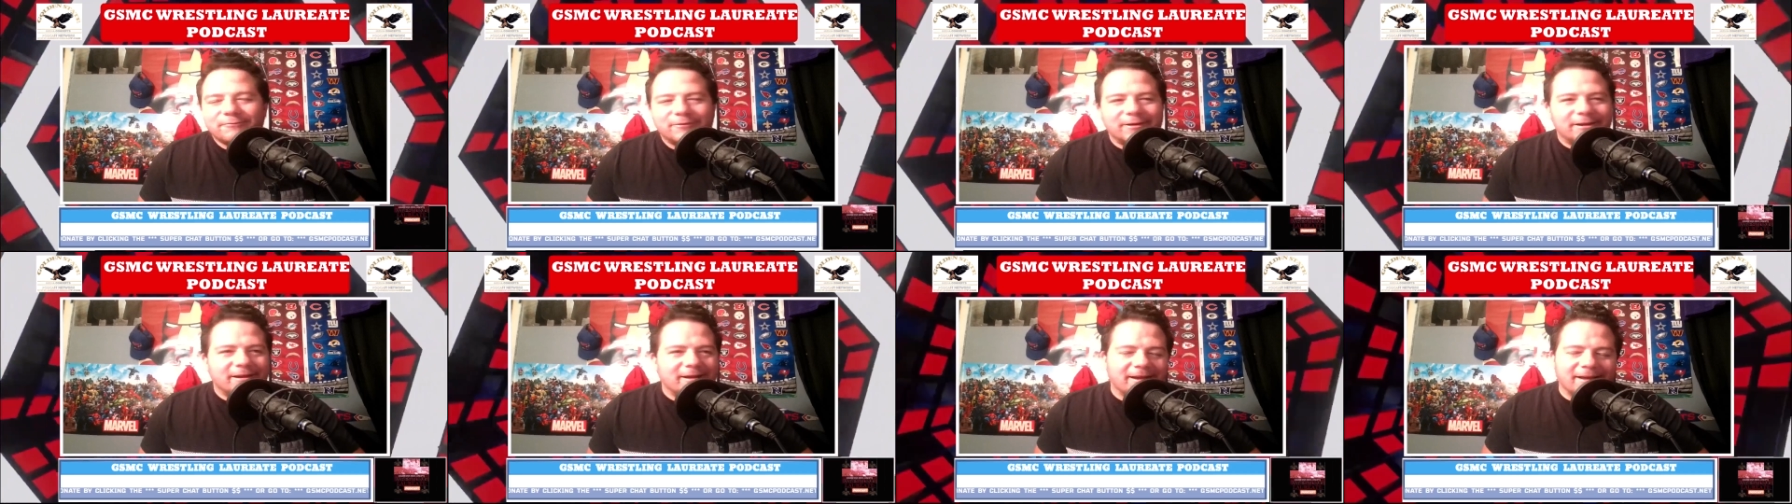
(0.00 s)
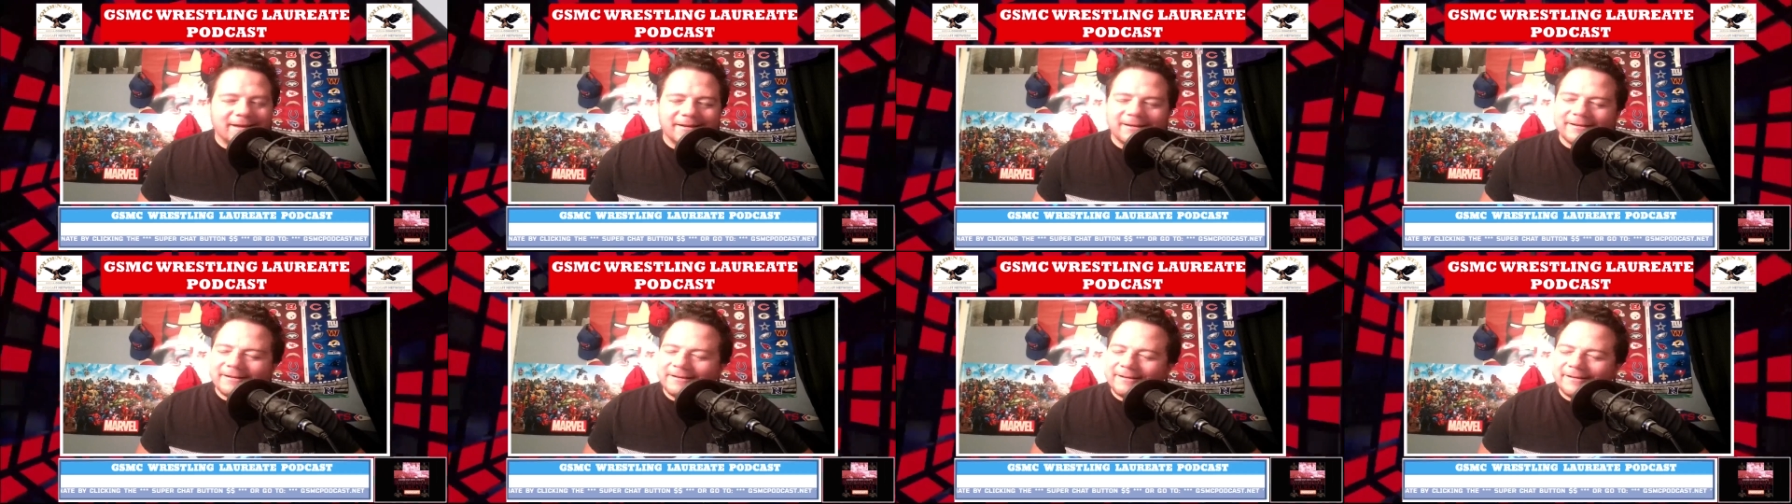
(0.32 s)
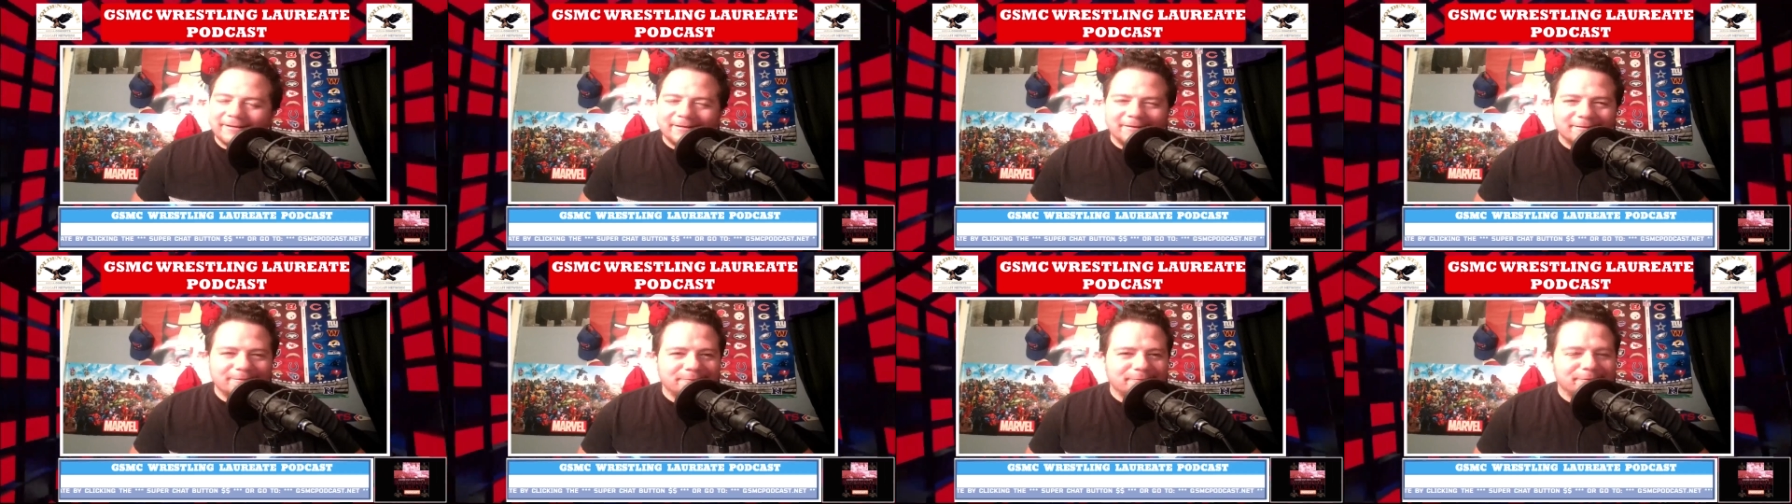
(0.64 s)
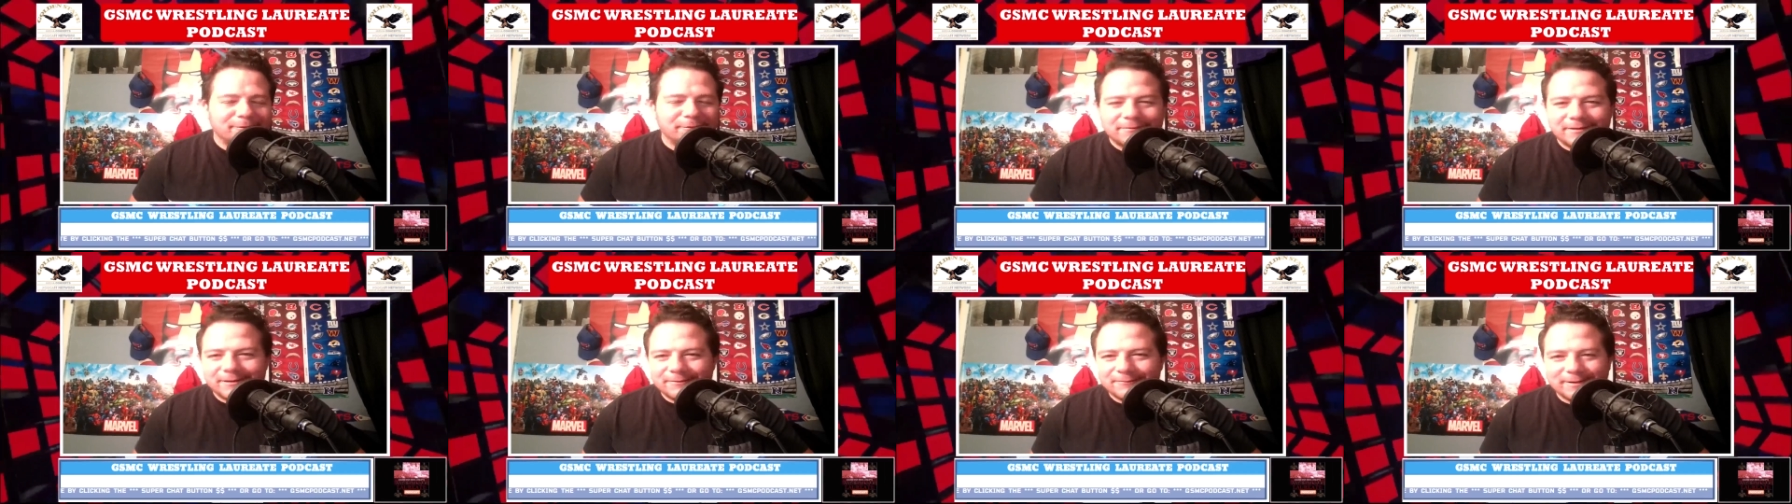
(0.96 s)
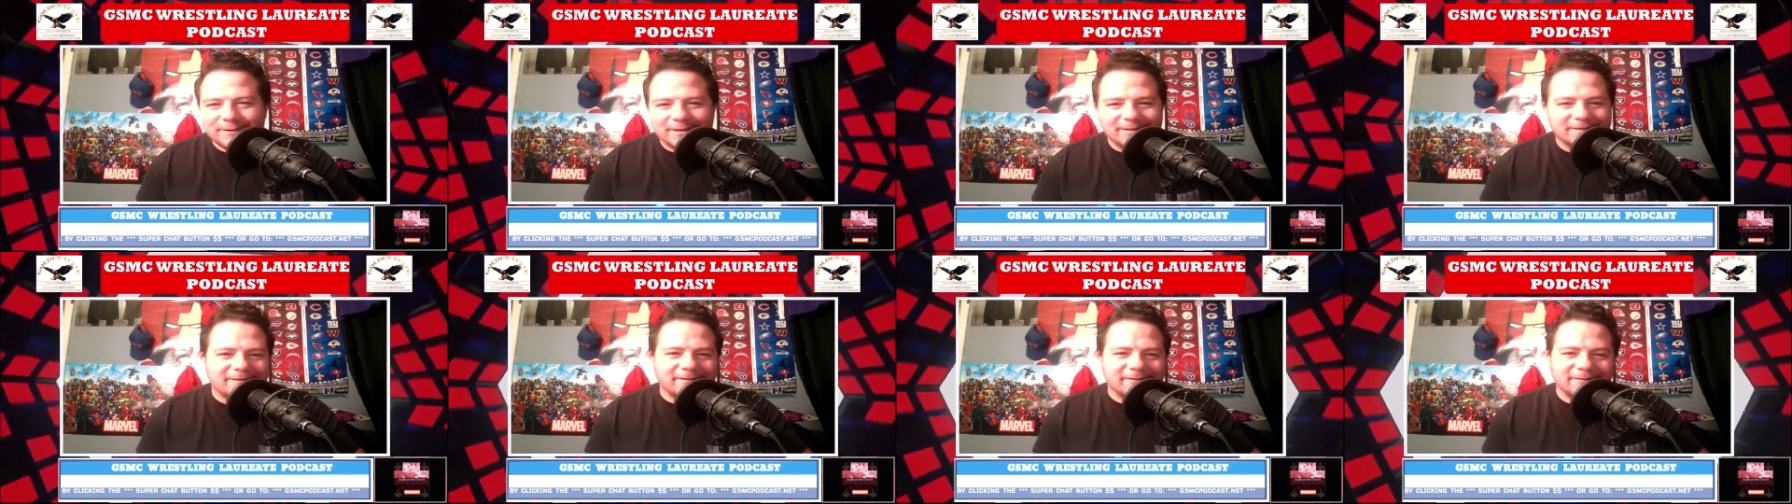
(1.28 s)
we got uh, Milky
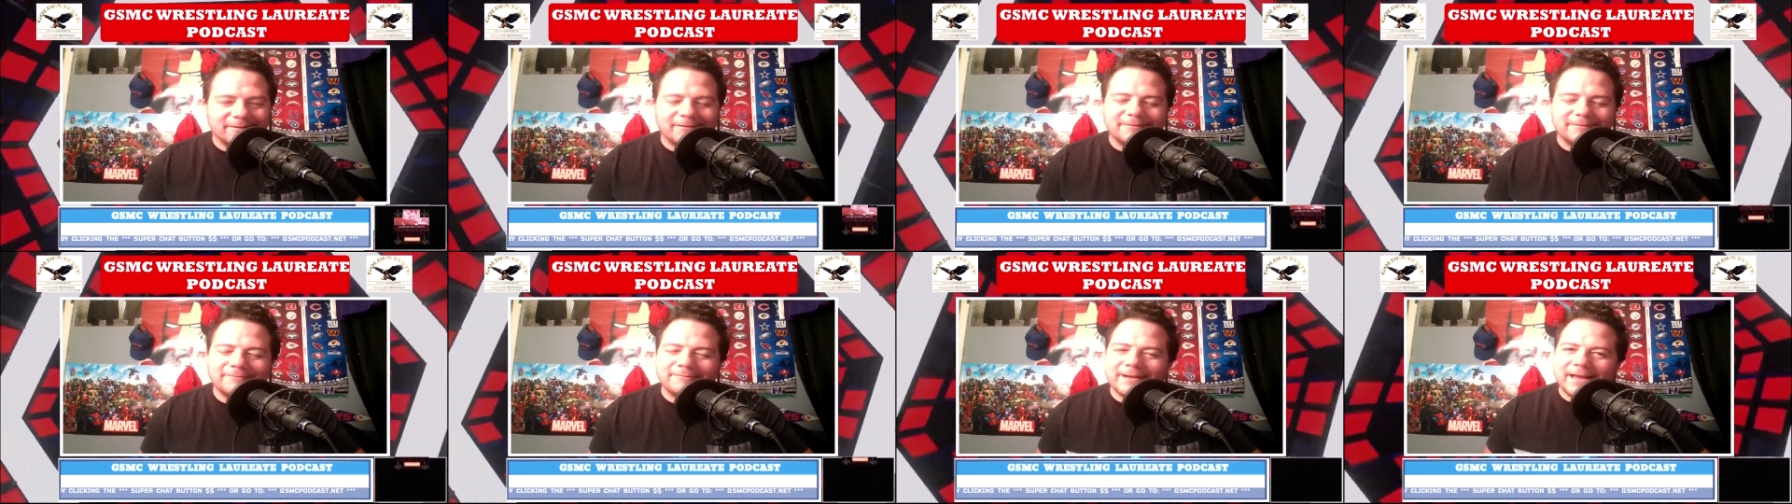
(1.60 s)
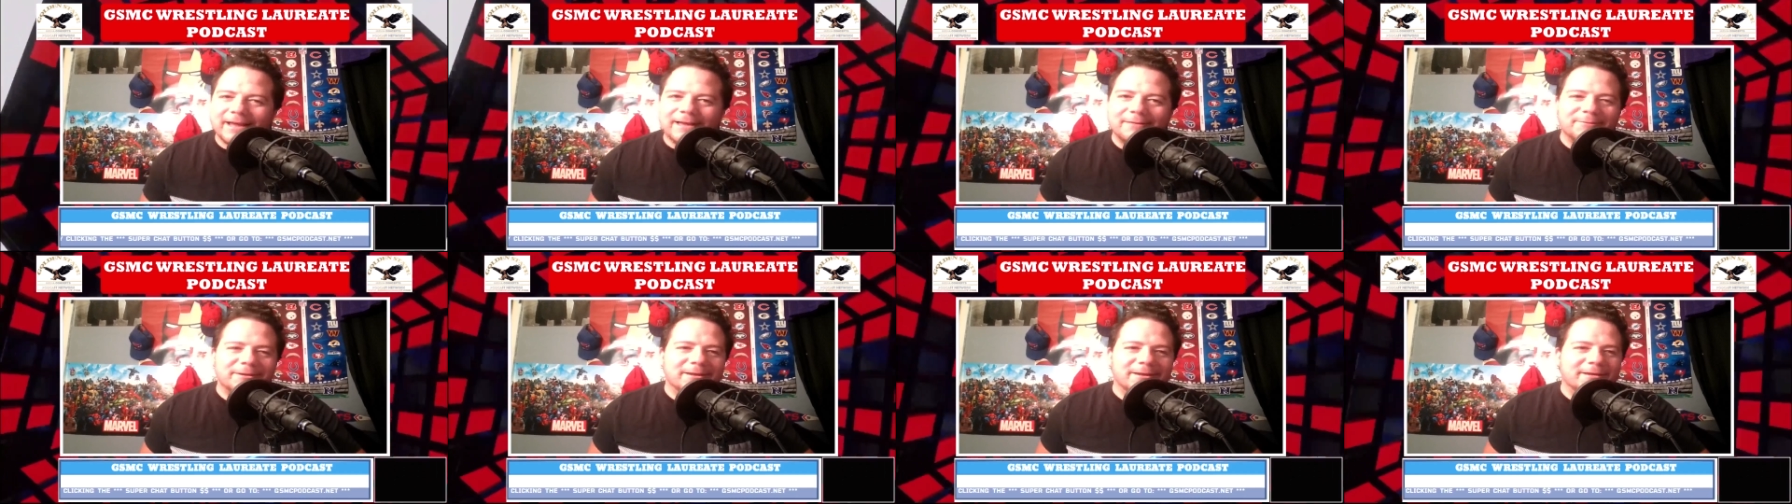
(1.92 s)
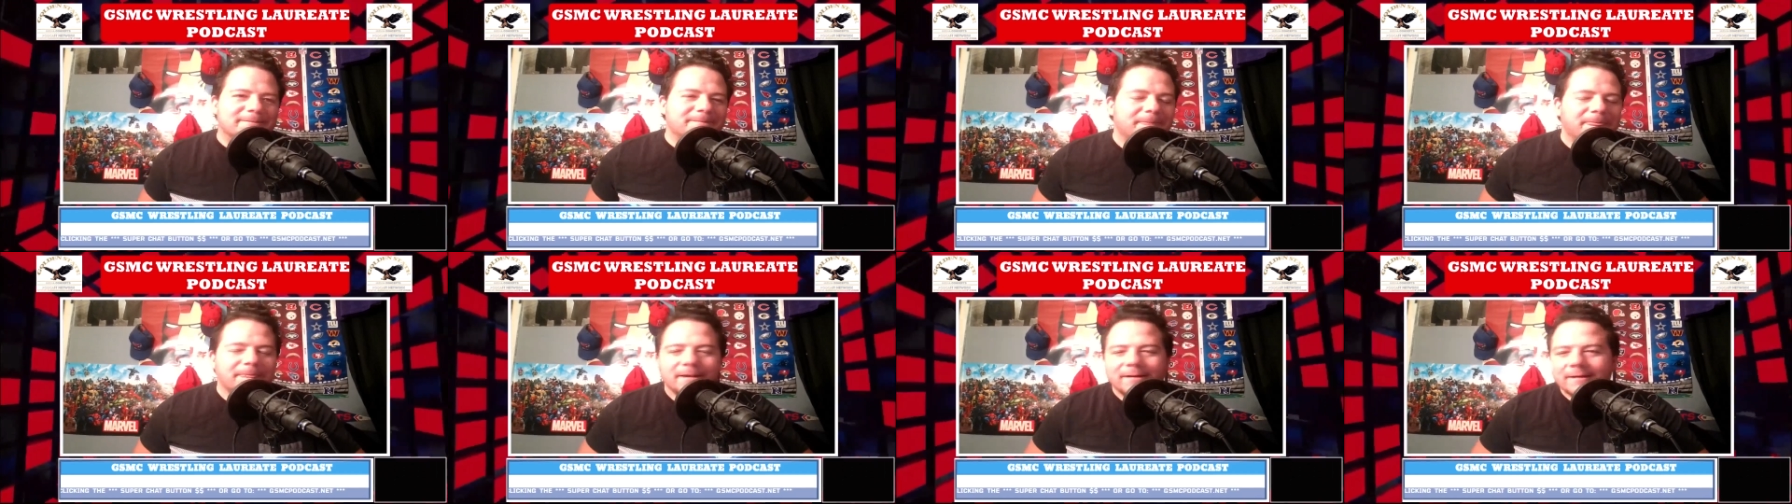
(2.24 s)
Ways, all oh, you name it.